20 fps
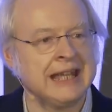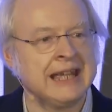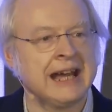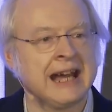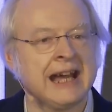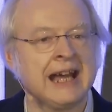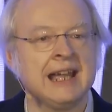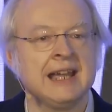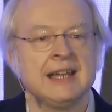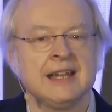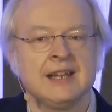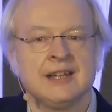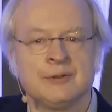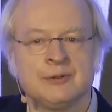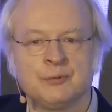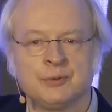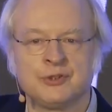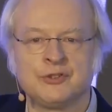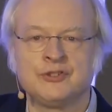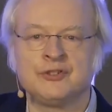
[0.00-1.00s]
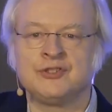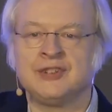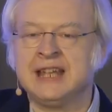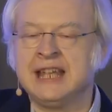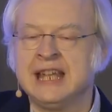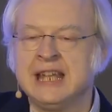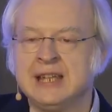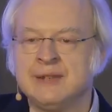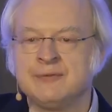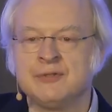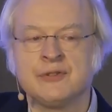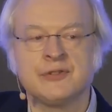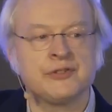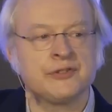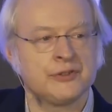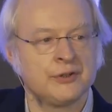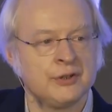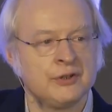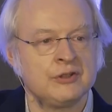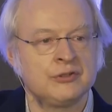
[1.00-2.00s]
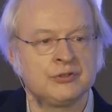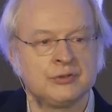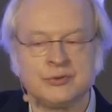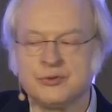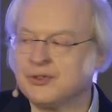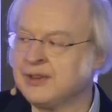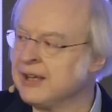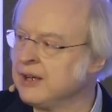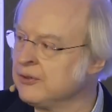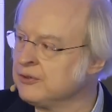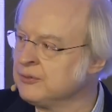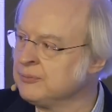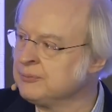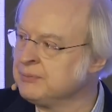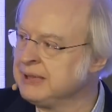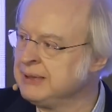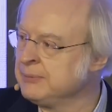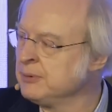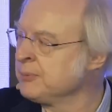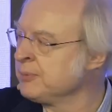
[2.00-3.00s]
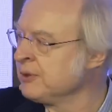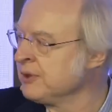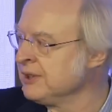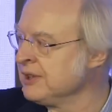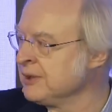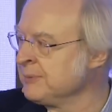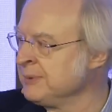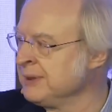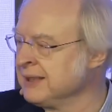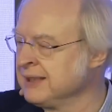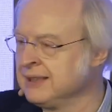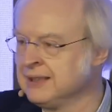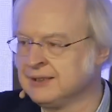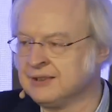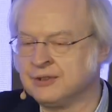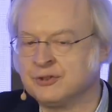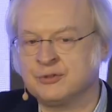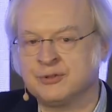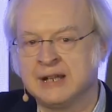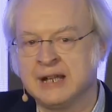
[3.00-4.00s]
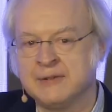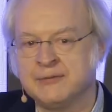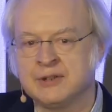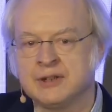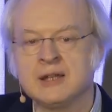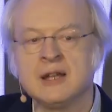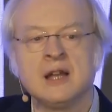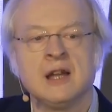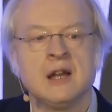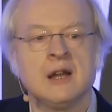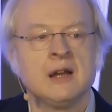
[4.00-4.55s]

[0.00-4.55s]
AI would save 32,000 people per year being killed in traffic,